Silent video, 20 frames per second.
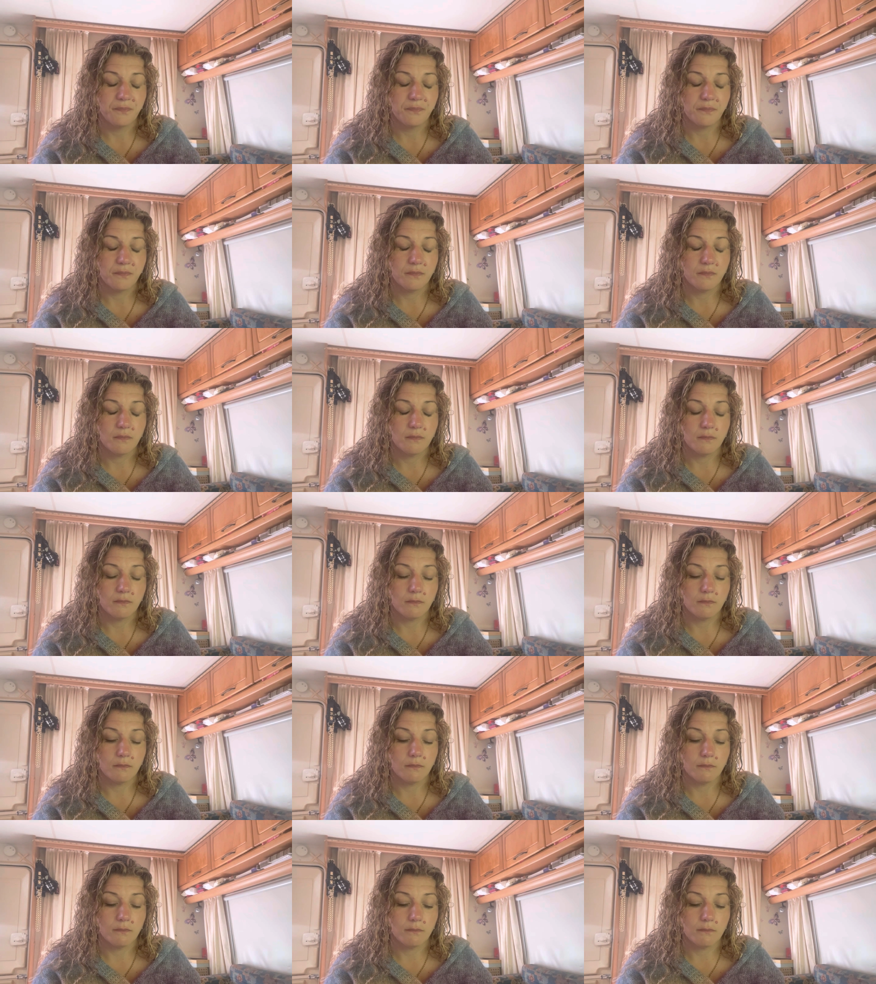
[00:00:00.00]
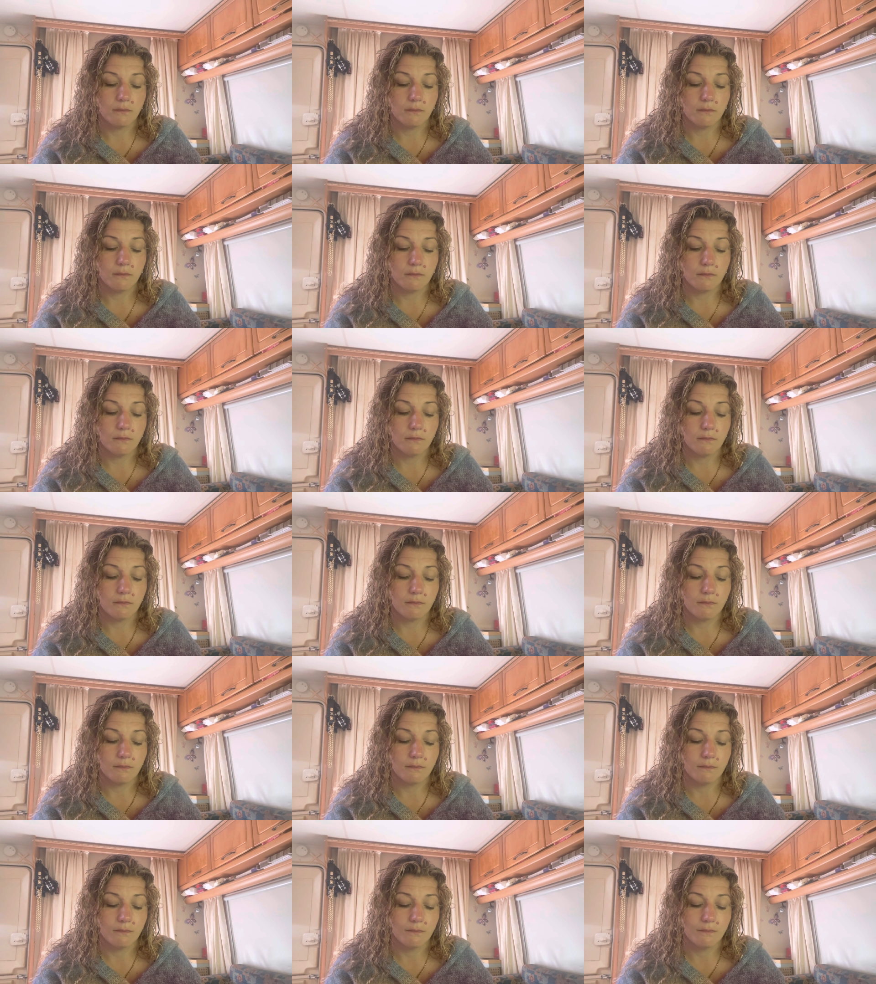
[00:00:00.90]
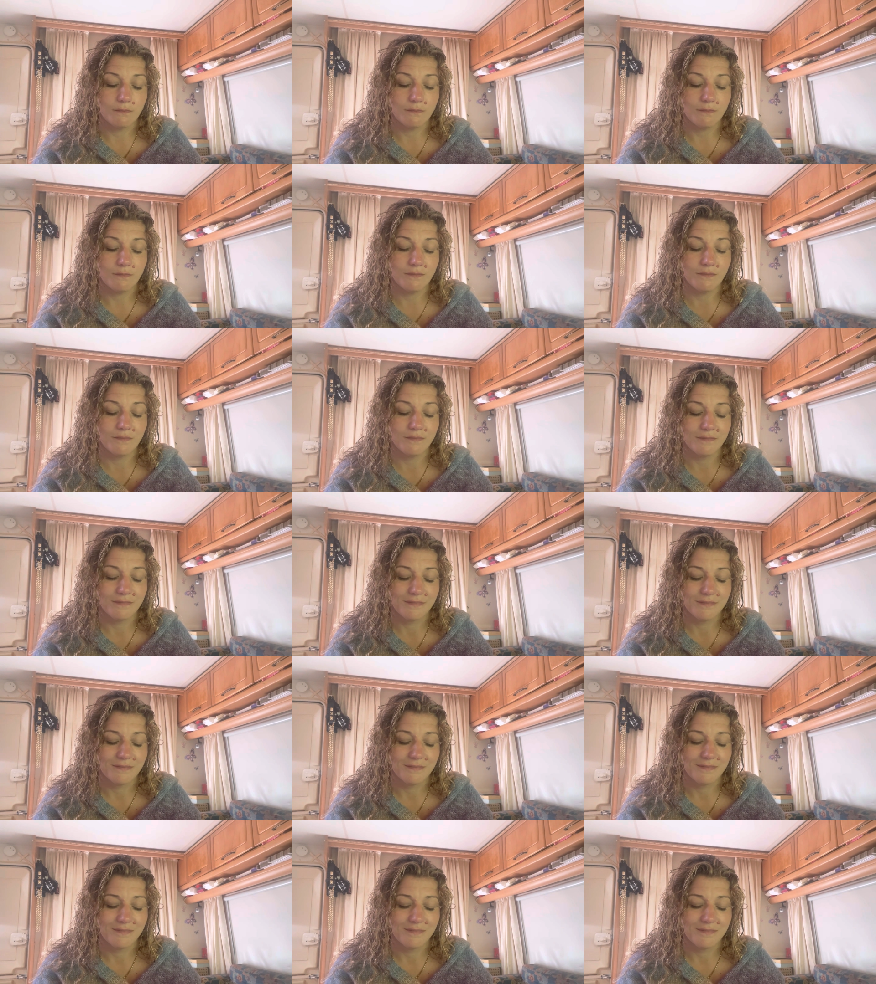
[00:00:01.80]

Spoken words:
Nothing is said.